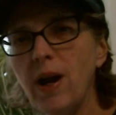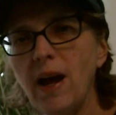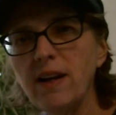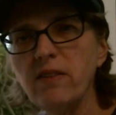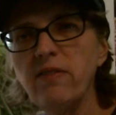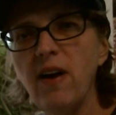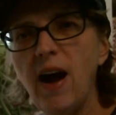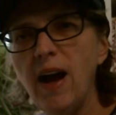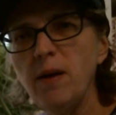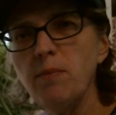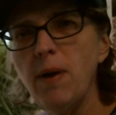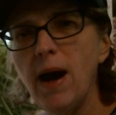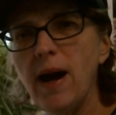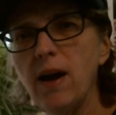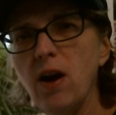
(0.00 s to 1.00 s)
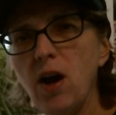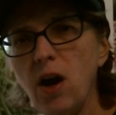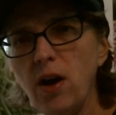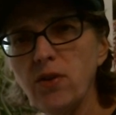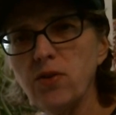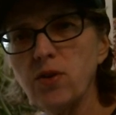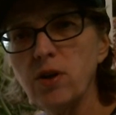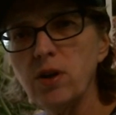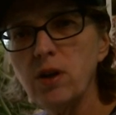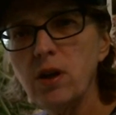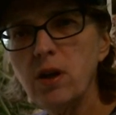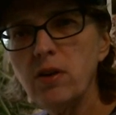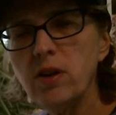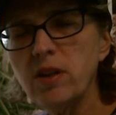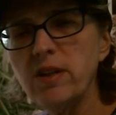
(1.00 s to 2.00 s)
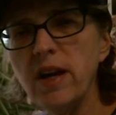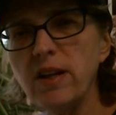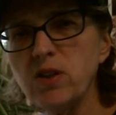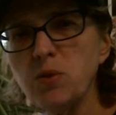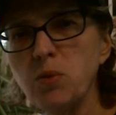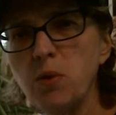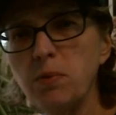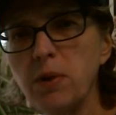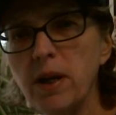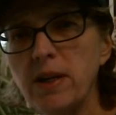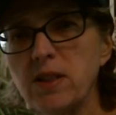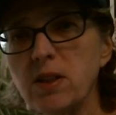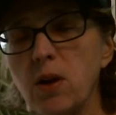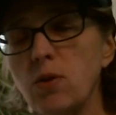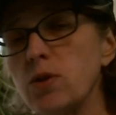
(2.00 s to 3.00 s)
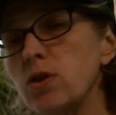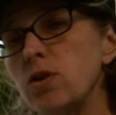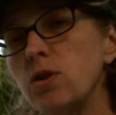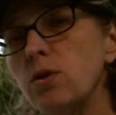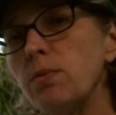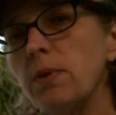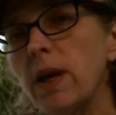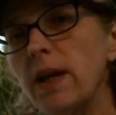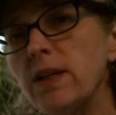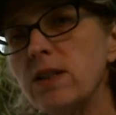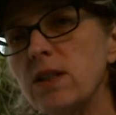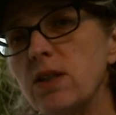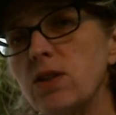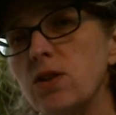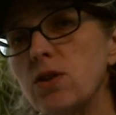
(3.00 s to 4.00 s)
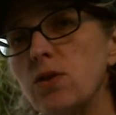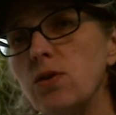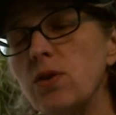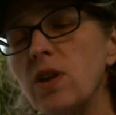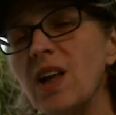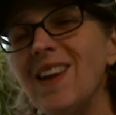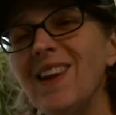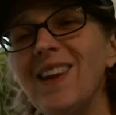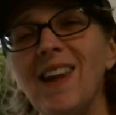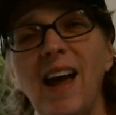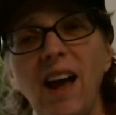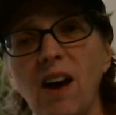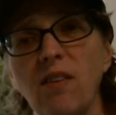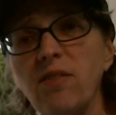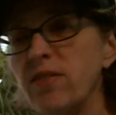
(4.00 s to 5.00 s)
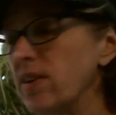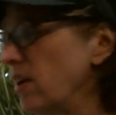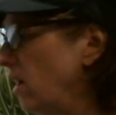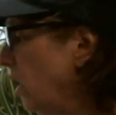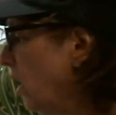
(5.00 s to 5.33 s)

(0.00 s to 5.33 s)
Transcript: When I divide by 100, the decimal place goes 2 places to the left